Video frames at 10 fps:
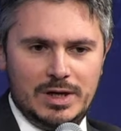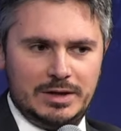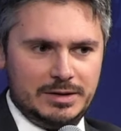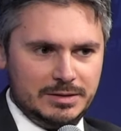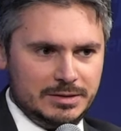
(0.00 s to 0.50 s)

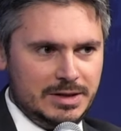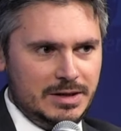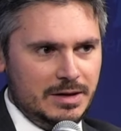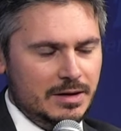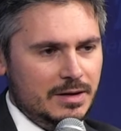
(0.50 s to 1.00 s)
in
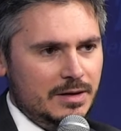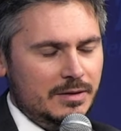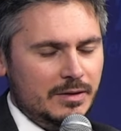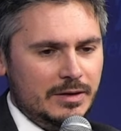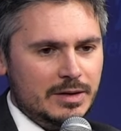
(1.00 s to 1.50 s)

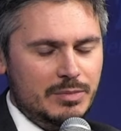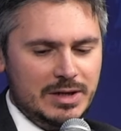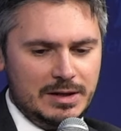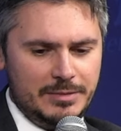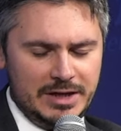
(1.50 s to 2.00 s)
the bill
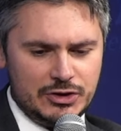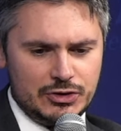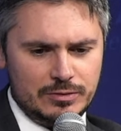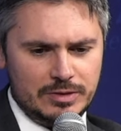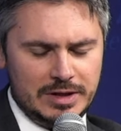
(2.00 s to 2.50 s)
I
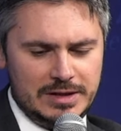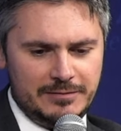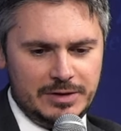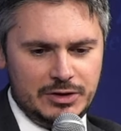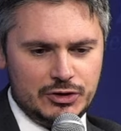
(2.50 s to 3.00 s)
mentioned, the
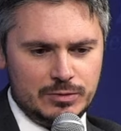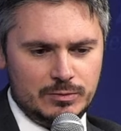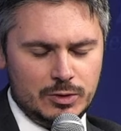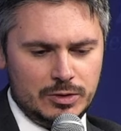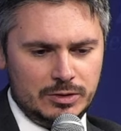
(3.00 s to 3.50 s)
definition
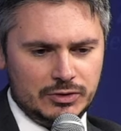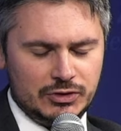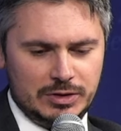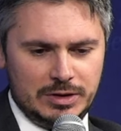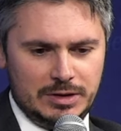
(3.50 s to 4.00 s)
was
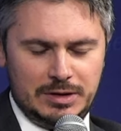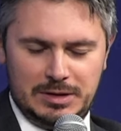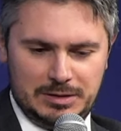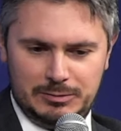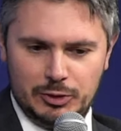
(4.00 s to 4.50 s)

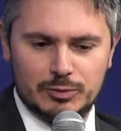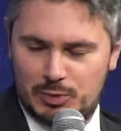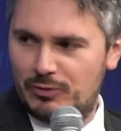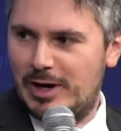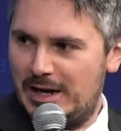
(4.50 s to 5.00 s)
not
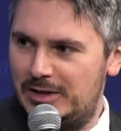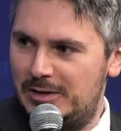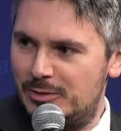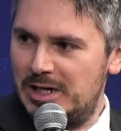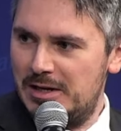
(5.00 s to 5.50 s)
provided.
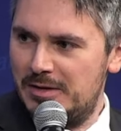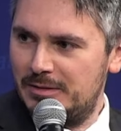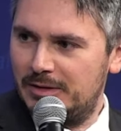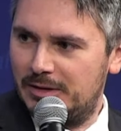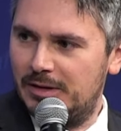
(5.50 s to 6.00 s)
Really,
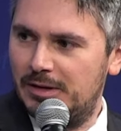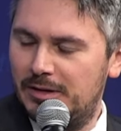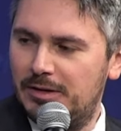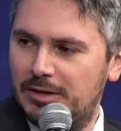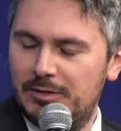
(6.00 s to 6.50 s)
there
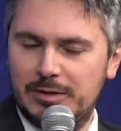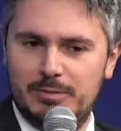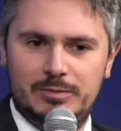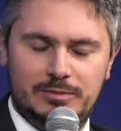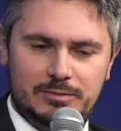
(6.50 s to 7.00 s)

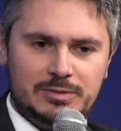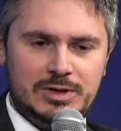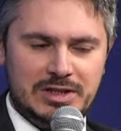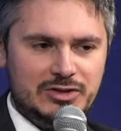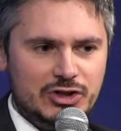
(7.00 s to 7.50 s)

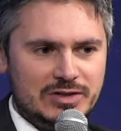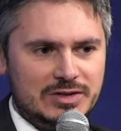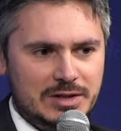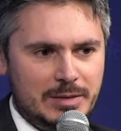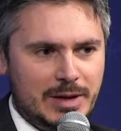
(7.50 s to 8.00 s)
is just
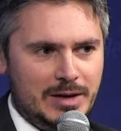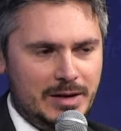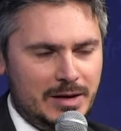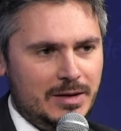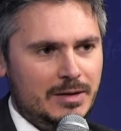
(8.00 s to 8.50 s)

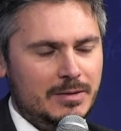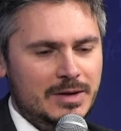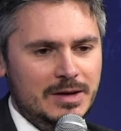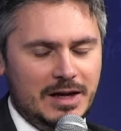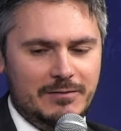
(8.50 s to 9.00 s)
a
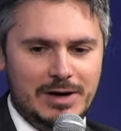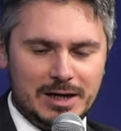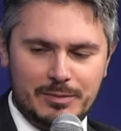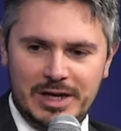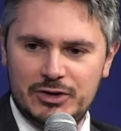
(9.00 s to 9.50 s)
vague
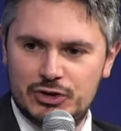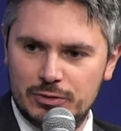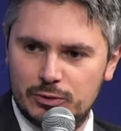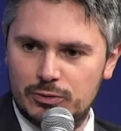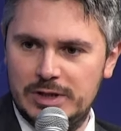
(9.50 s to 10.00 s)
mention
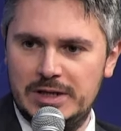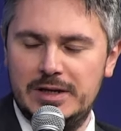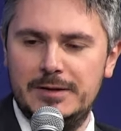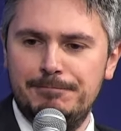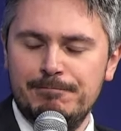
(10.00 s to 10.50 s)
to
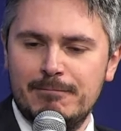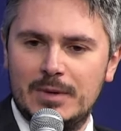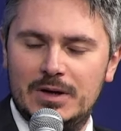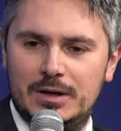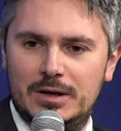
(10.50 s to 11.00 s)
the
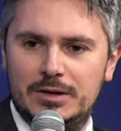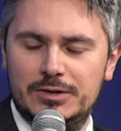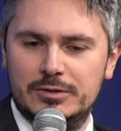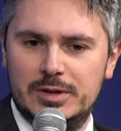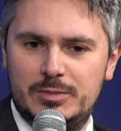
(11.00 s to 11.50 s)

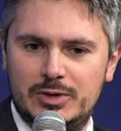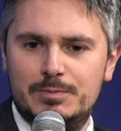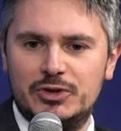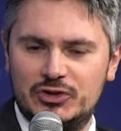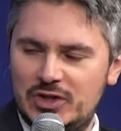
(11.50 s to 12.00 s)

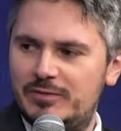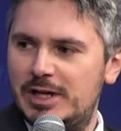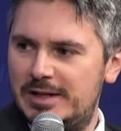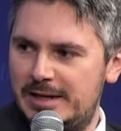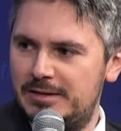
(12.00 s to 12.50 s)
perceived
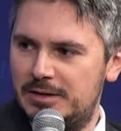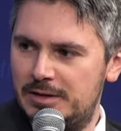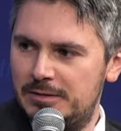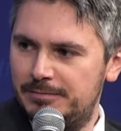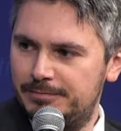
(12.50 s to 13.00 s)
identity.